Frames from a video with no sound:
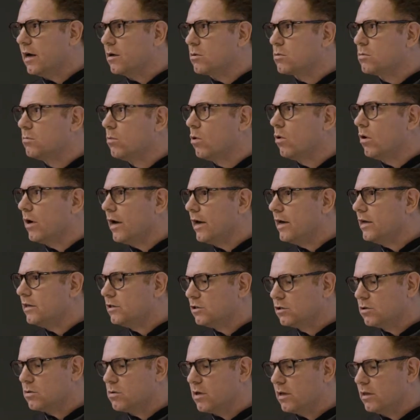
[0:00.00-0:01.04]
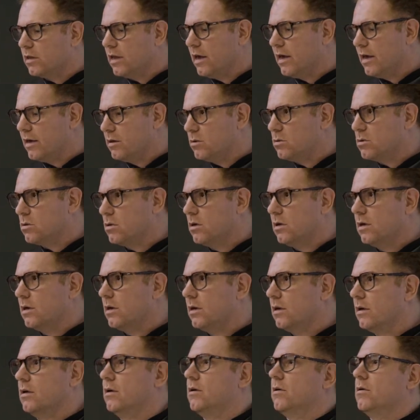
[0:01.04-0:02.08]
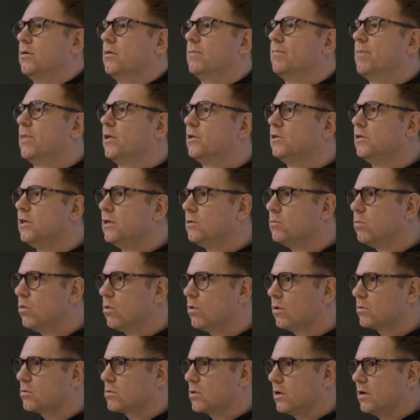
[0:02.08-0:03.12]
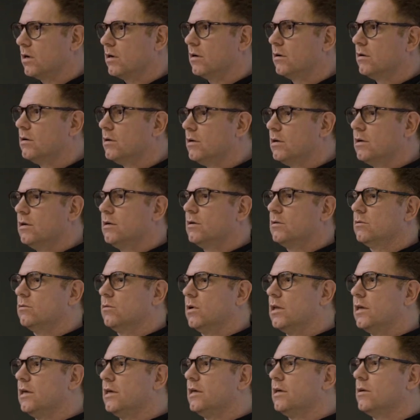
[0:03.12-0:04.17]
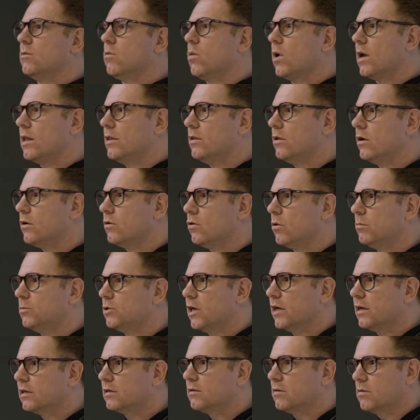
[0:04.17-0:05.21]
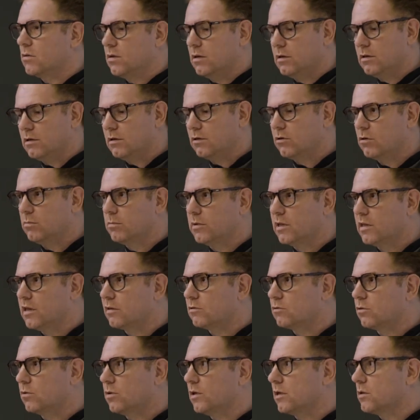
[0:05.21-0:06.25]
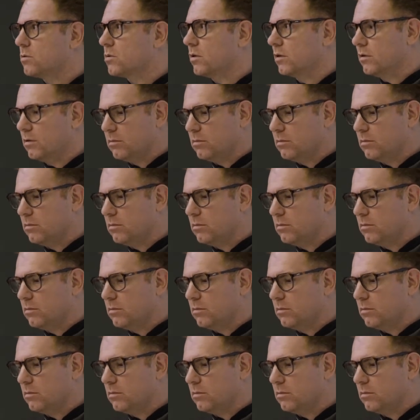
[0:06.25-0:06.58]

has more h than s. Dyck words are really well-known object in combinatorics and